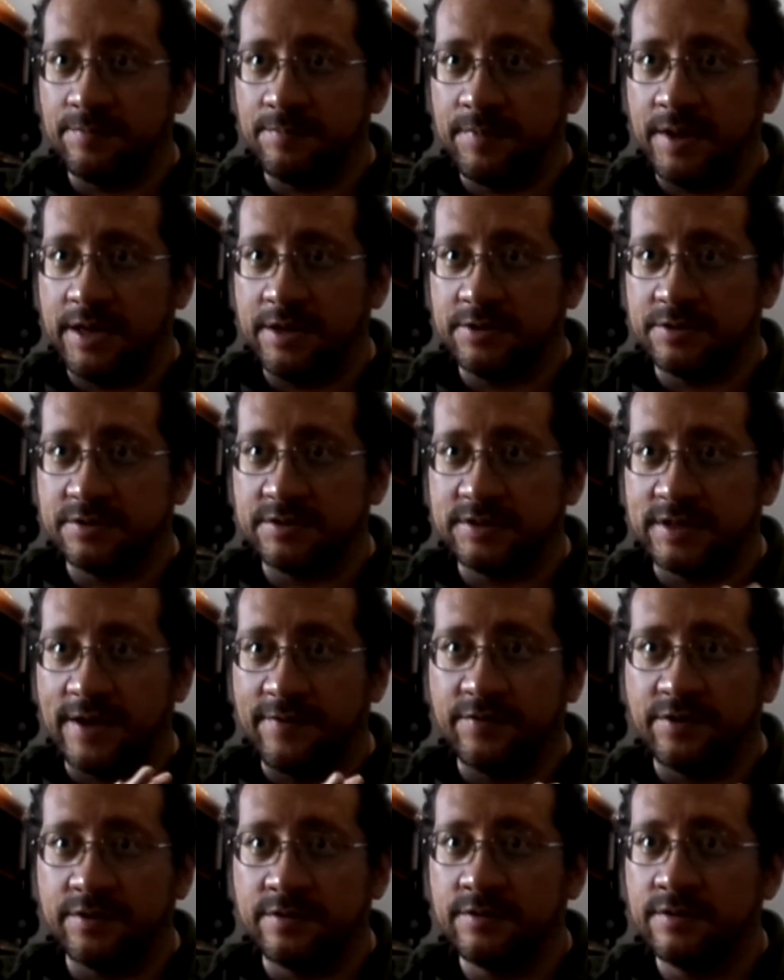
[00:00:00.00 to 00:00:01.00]
major
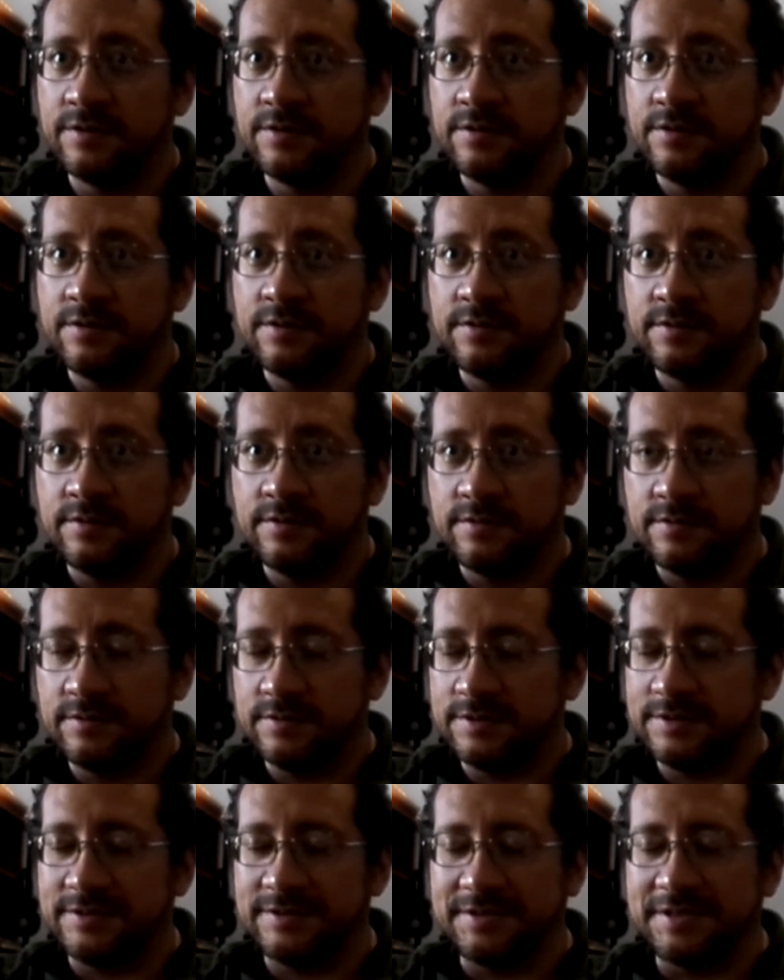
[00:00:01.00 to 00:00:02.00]
7,
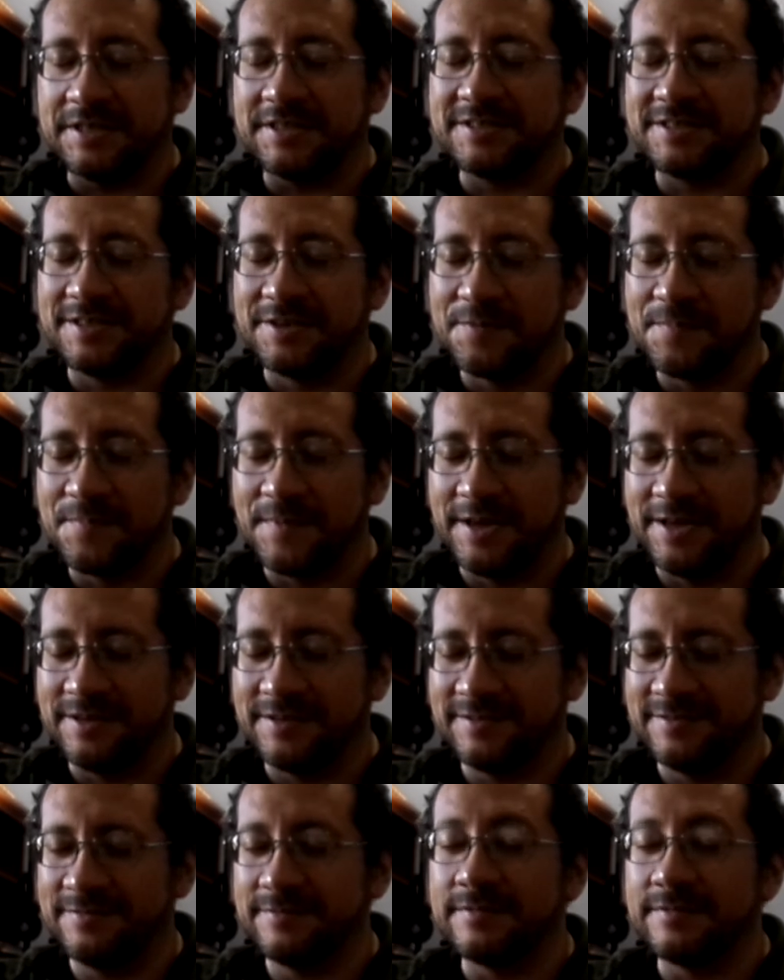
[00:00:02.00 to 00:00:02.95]
6 major,